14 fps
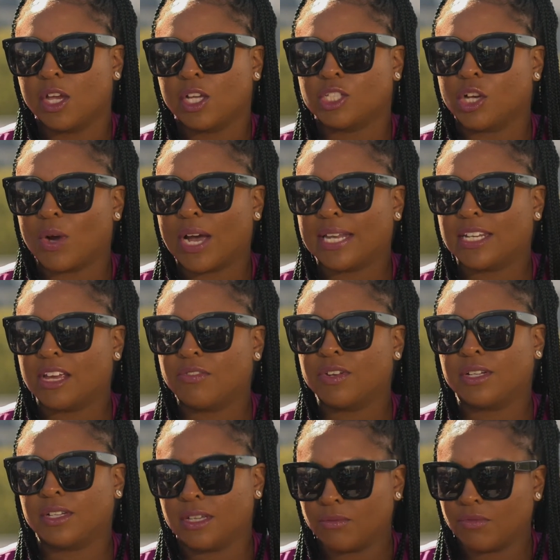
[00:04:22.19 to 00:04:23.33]
So I
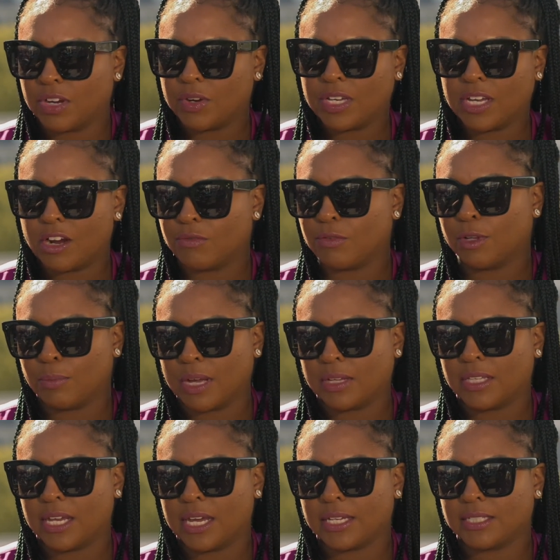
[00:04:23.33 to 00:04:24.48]
definitely am very careful
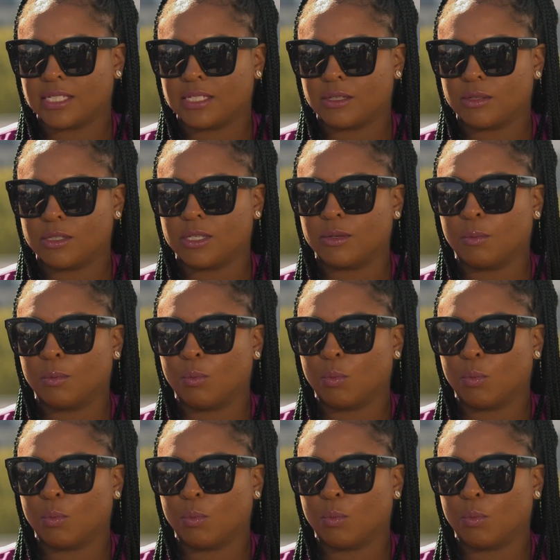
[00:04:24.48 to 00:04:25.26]
about that to